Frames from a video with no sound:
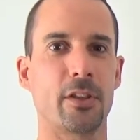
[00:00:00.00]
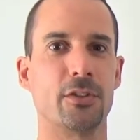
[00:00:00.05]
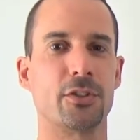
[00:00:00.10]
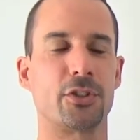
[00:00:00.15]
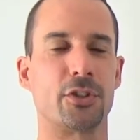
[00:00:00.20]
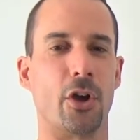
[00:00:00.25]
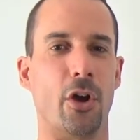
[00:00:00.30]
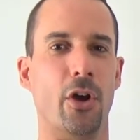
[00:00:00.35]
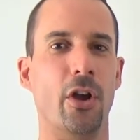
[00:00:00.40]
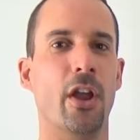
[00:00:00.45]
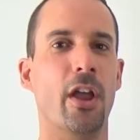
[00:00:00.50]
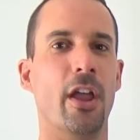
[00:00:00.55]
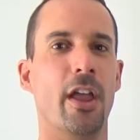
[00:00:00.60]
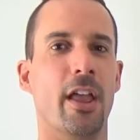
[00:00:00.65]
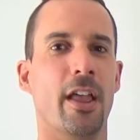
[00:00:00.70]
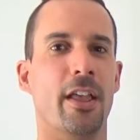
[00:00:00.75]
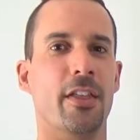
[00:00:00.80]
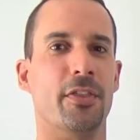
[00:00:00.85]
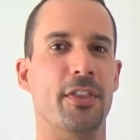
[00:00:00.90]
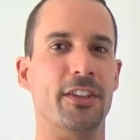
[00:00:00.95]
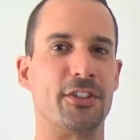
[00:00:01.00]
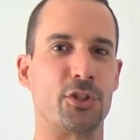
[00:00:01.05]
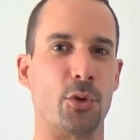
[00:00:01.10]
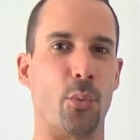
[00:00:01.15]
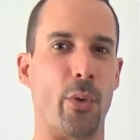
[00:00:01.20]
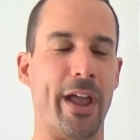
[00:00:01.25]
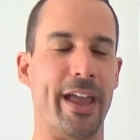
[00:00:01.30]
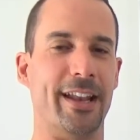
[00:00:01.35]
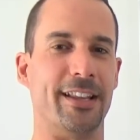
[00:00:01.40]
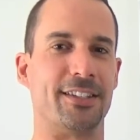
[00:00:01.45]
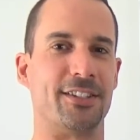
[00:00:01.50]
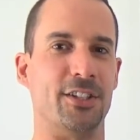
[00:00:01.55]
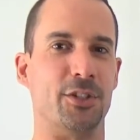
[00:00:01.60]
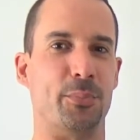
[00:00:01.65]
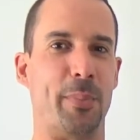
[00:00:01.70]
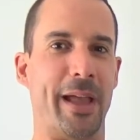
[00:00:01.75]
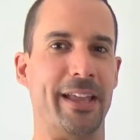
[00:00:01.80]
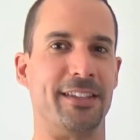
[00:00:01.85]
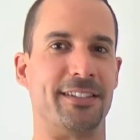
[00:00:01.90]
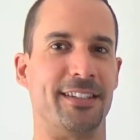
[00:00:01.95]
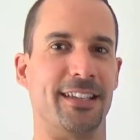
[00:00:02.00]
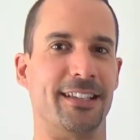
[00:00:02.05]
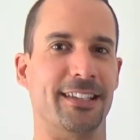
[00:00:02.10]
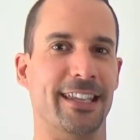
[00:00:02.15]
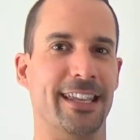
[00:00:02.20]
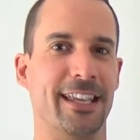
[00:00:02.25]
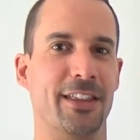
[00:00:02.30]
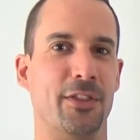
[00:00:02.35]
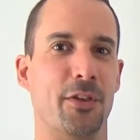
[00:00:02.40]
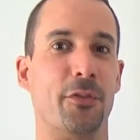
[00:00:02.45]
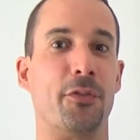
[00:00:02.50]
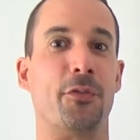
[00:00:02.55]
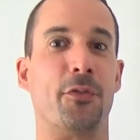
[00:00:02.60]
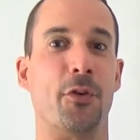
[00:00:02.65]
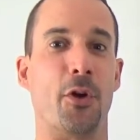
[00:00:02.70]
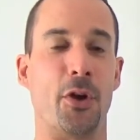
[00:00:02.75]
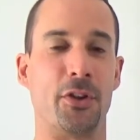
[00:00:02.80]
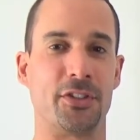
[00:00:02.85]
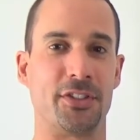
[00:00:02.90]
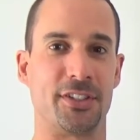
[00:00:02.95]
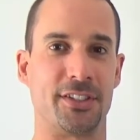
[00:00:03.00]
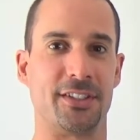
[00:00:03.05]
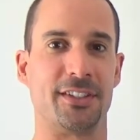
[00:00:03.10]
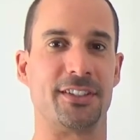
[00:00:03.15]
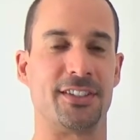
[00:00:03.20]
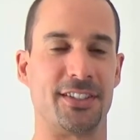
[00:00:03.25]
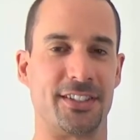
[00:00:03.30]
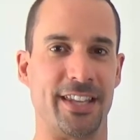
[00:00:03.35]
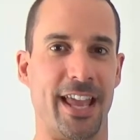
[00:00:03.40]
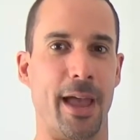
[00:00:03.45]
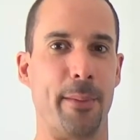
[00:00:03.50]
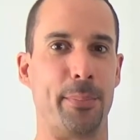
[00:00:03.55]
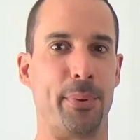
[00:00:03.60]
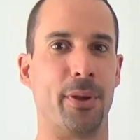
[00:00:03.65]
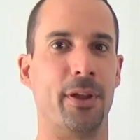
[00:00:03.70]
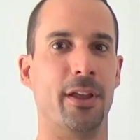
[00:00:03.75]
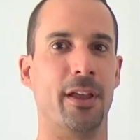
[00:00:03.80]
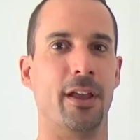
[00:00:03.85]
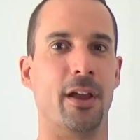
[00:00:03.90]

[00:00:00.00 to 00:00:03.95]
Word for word: So, this awareness is basically the first step.